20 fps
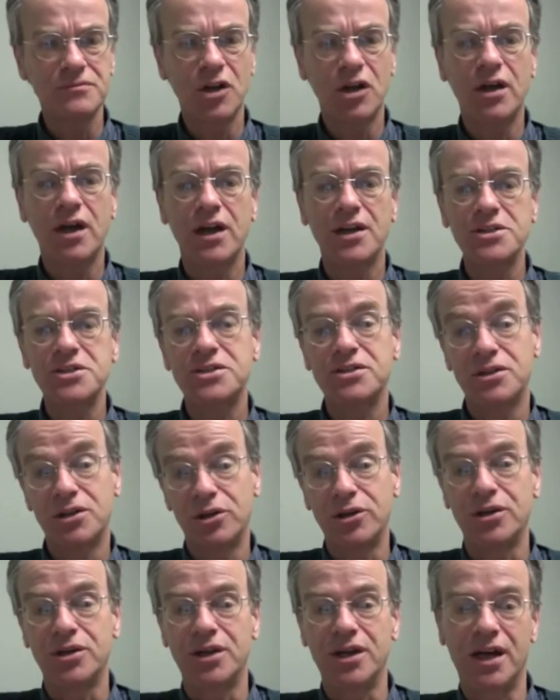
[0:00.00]
Okay, let's
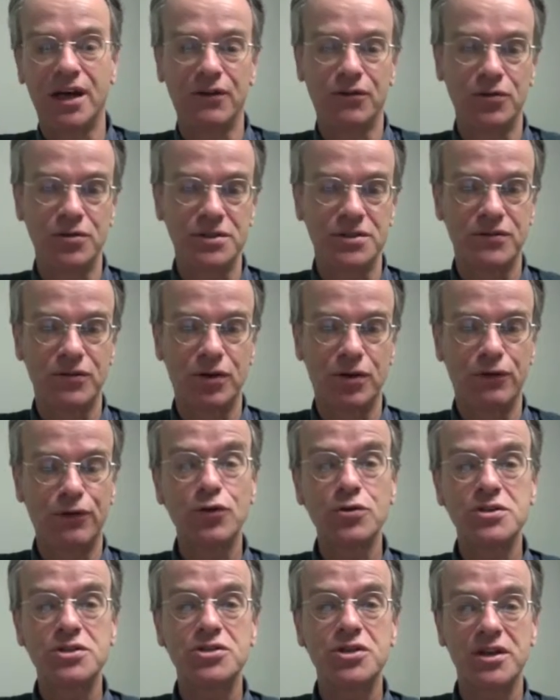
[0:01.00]
look at the guy first of all.
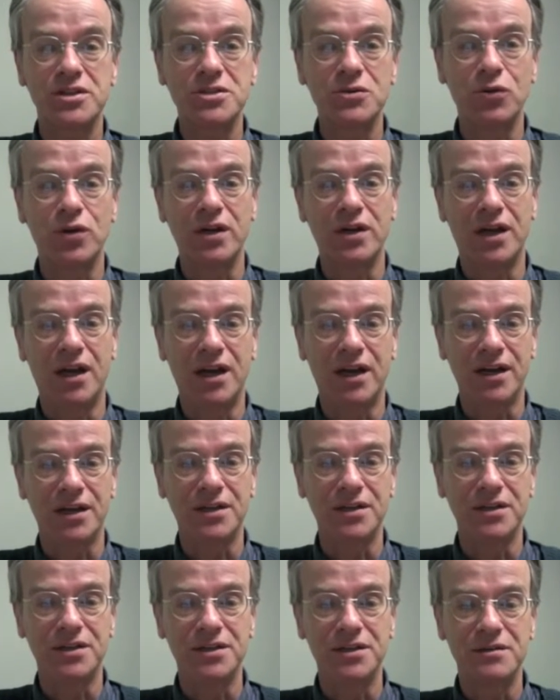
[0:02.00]
First Jesuit
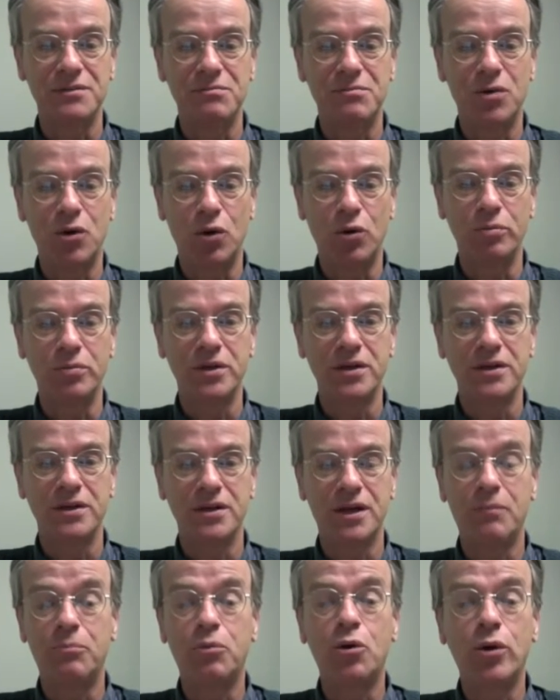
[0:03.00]
appointed
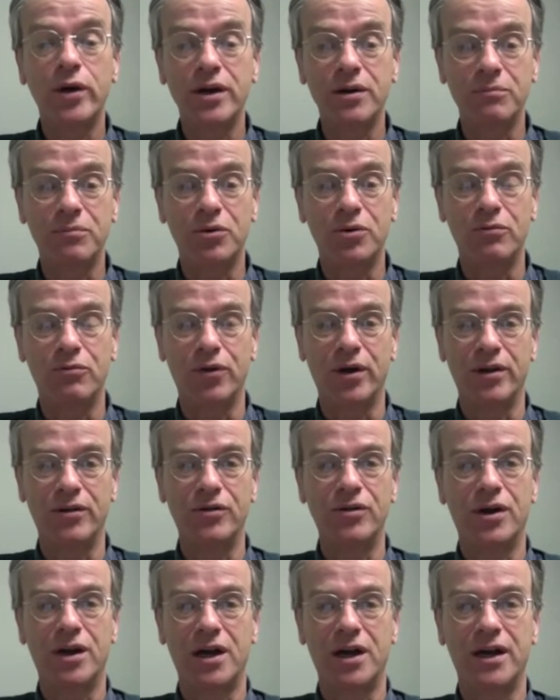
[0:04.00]
pope
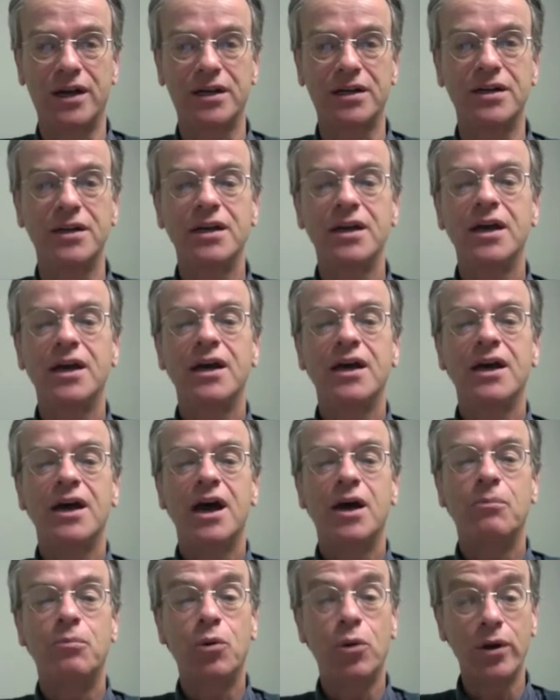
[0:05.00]
rather, not elected,
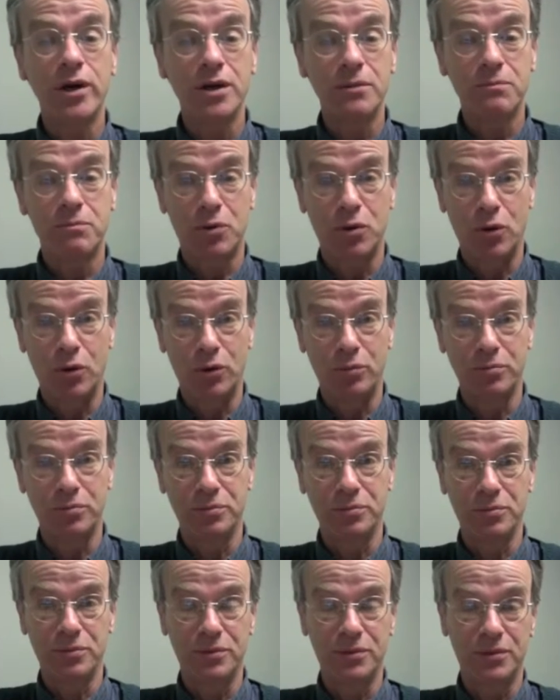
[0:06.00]
appointed pope,
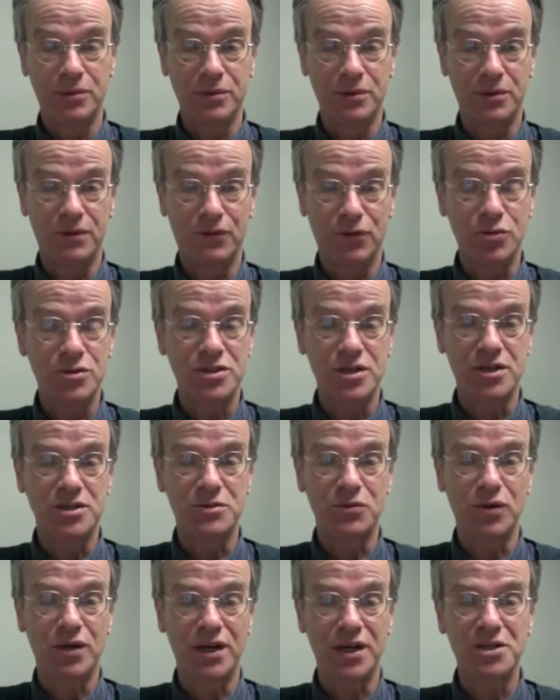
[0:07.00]
the first
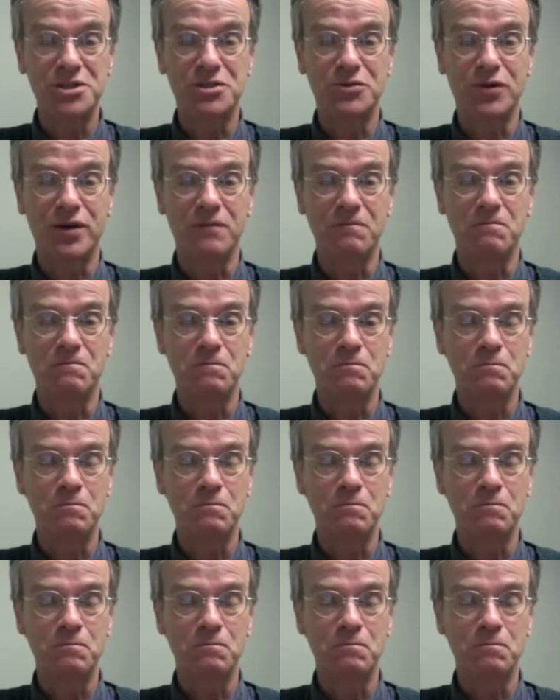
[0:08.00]
Jesuit in history.